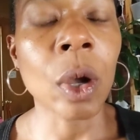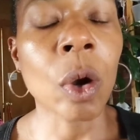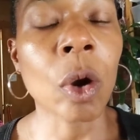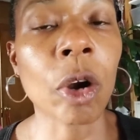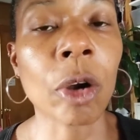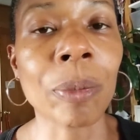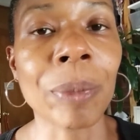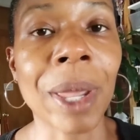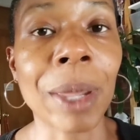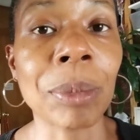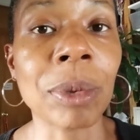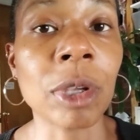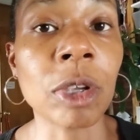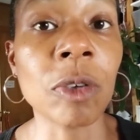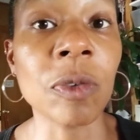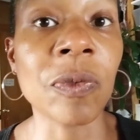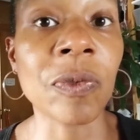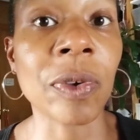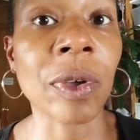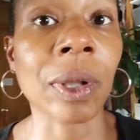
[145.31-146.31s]
or maybe
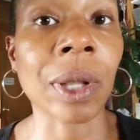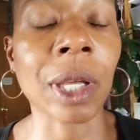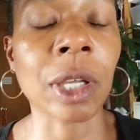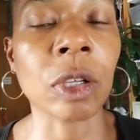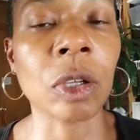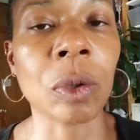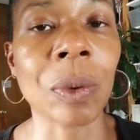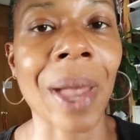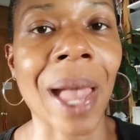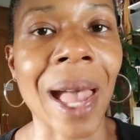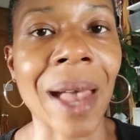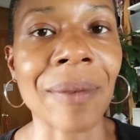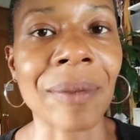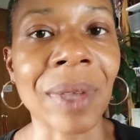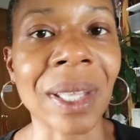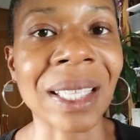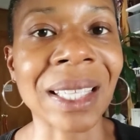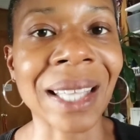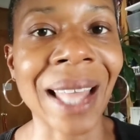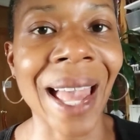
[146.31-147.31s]
you feel like you have
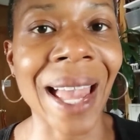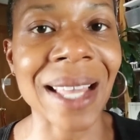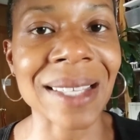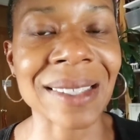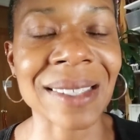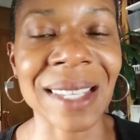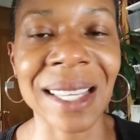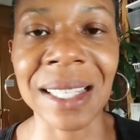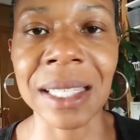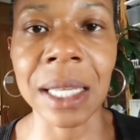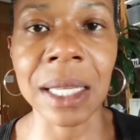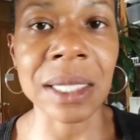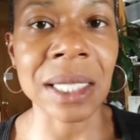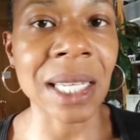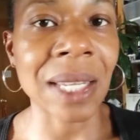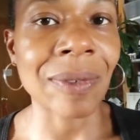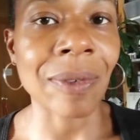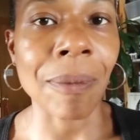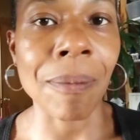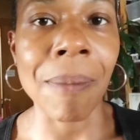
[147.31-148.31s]
less. It doesn't
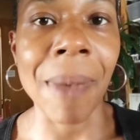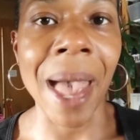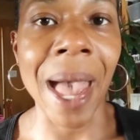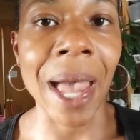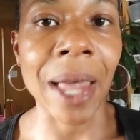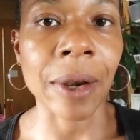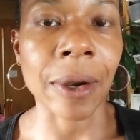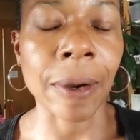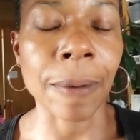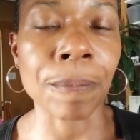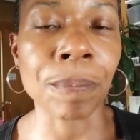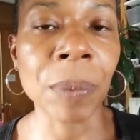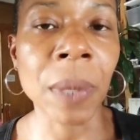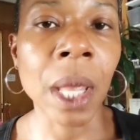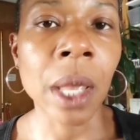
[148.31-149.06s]
even matter.